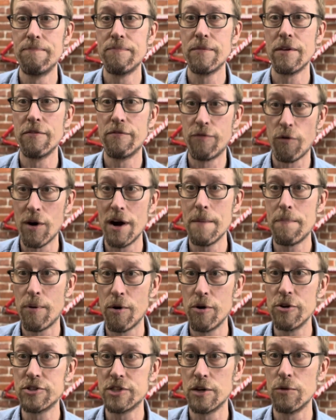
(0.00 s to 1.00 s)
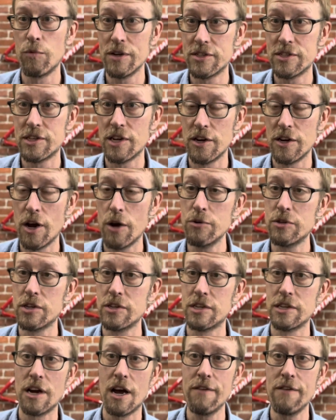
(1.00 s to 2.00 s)
for a person with
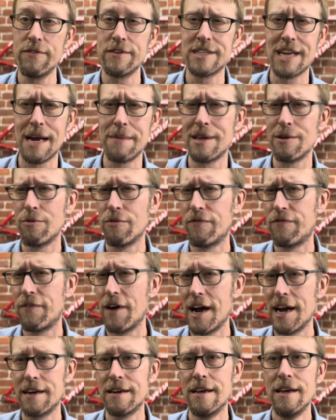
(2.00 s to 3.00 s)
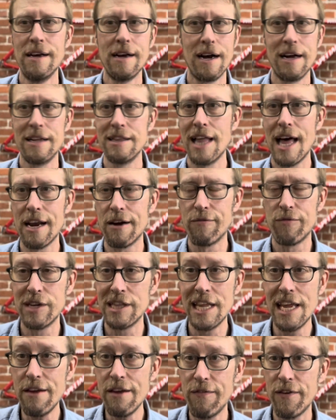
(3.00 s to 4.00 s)
stenosis, and oftentimes they will find a lot of
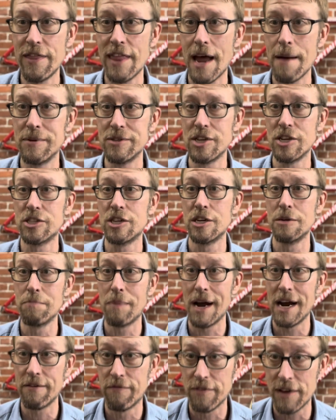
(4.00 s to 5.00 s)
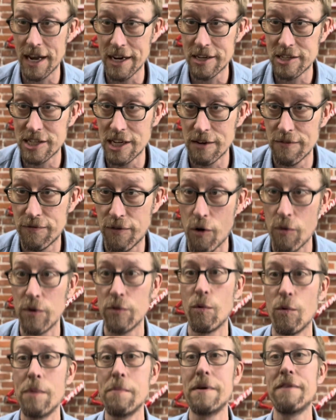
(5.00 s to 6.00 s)
relief in that position by flexing
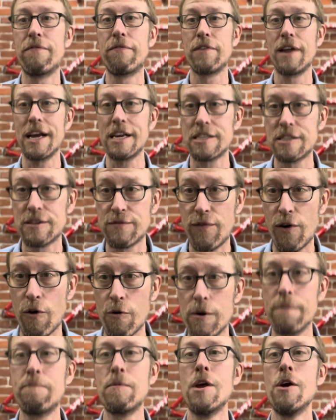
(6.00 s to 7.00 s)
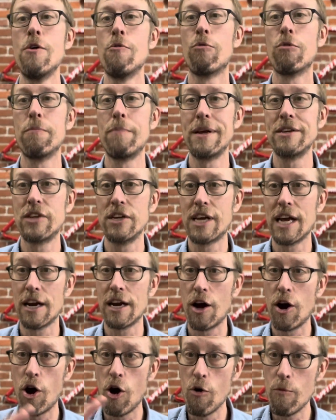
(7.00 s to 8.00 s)
forward. When we flex forward, we're basically kind
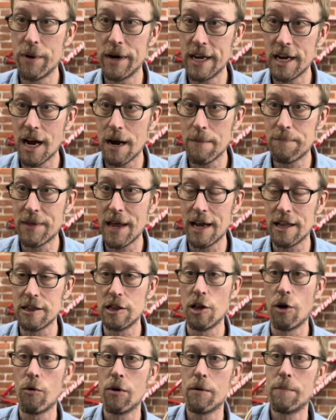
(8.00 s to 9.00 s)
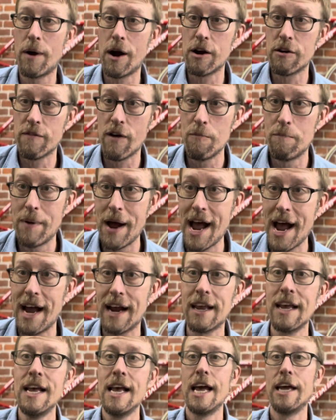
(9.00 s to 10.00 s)
of opening up that lower part of our
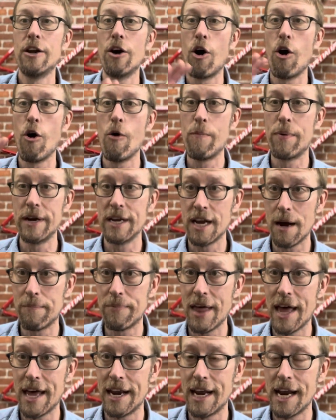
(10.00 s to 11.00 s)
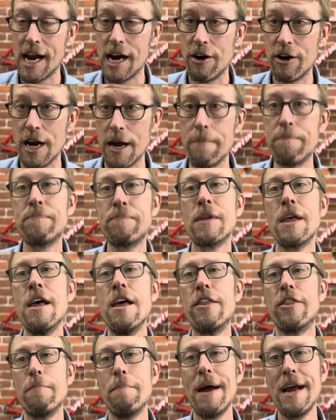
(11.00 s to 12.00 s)
back and opening up that area.
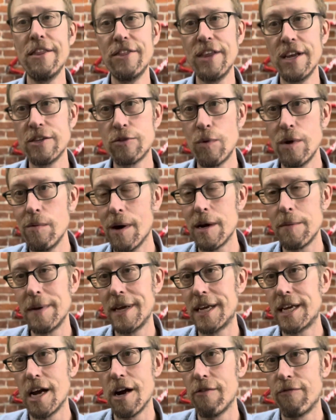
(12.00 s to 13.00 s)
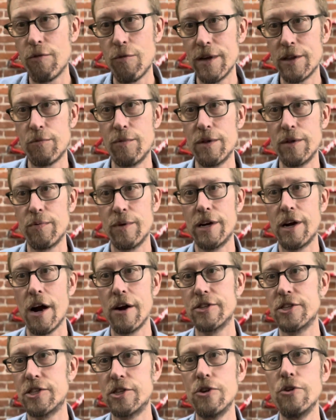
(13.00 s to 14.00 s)
The main things we want to be careful with
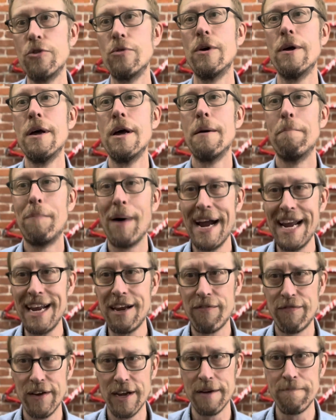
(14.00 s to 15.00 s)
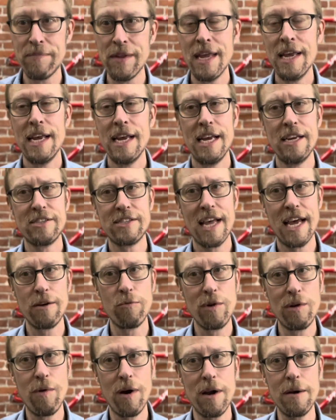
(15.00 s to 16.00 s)
regards to bike fit is that
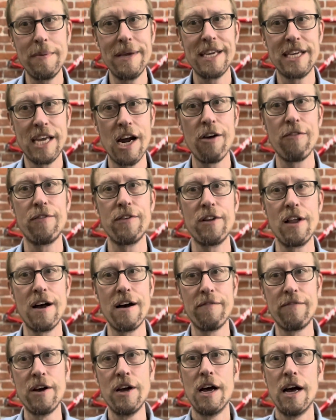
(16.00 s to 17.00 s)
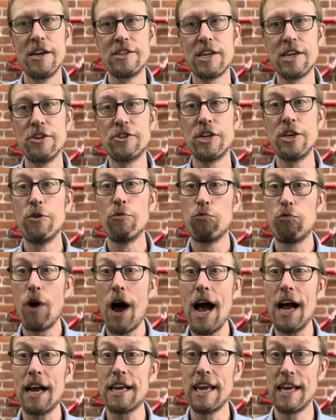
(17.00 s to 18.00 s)
we want to be careful of essentially
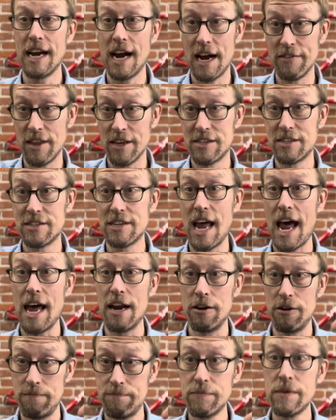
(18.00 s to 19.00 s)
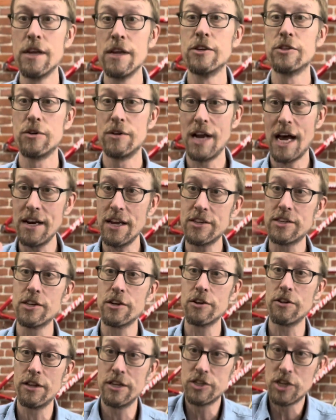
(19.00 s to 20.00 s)
rocking on the saddle. So not
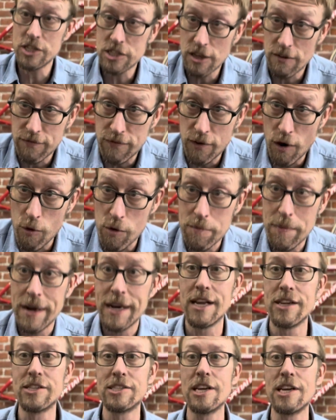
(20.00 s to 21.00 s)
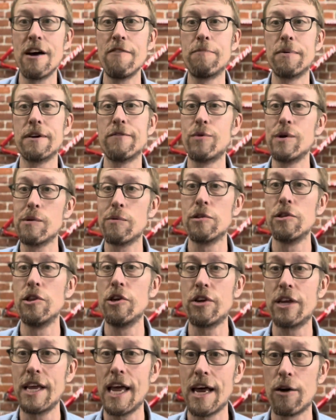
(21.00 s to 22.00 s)
necessarily just the forward bending itself, but if we were
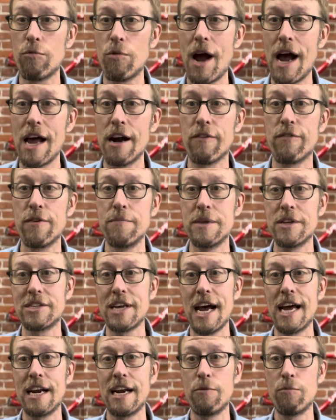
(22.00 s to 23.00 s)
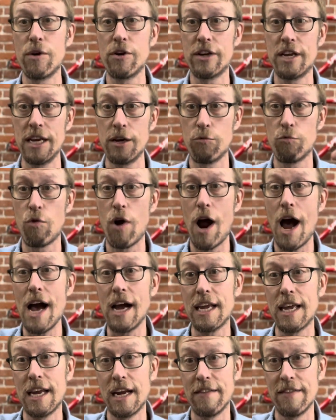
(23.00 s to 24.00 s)
looking at a rider from the side and we're getting
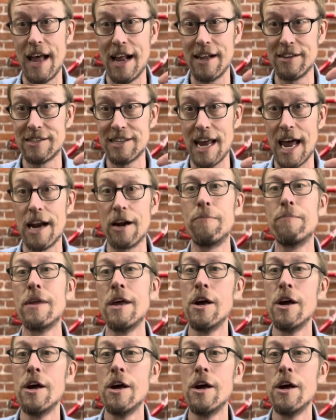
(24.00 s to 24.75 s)
rocking in that saddle,